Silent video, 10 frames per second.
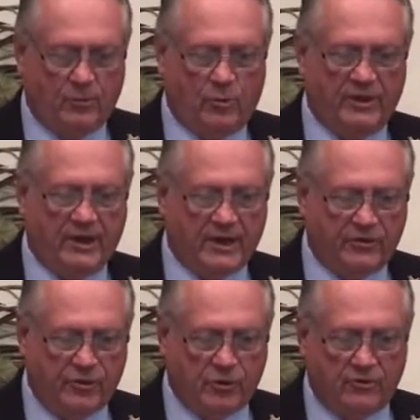When they
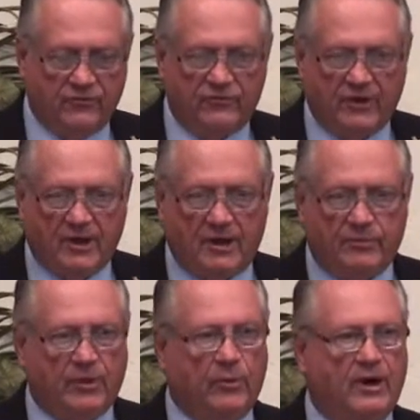got cured and set
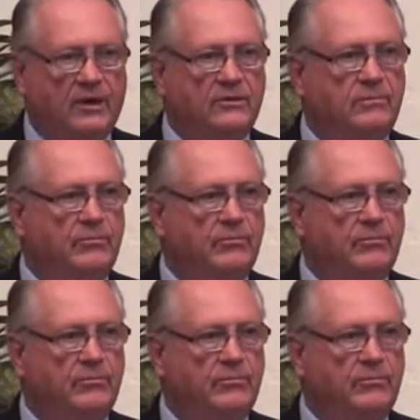up, they ran a